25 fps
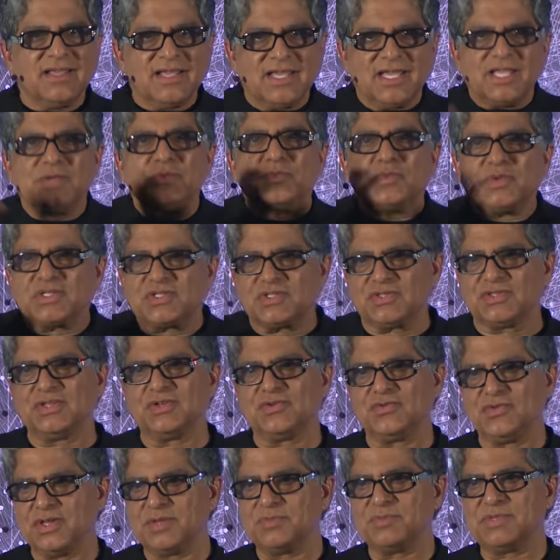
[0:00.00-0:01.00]
in which the
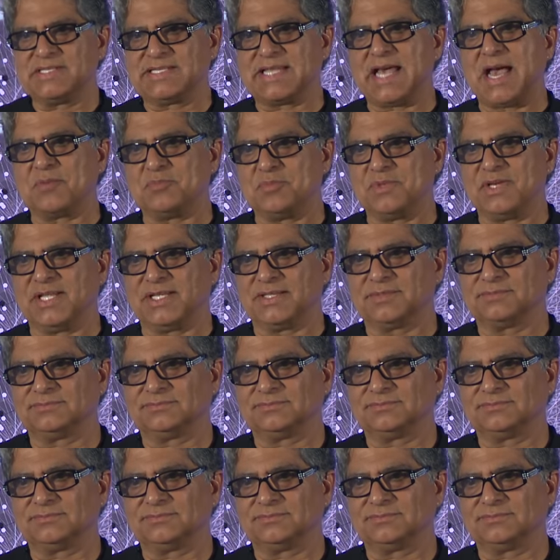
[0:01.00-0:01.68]
dream is happening.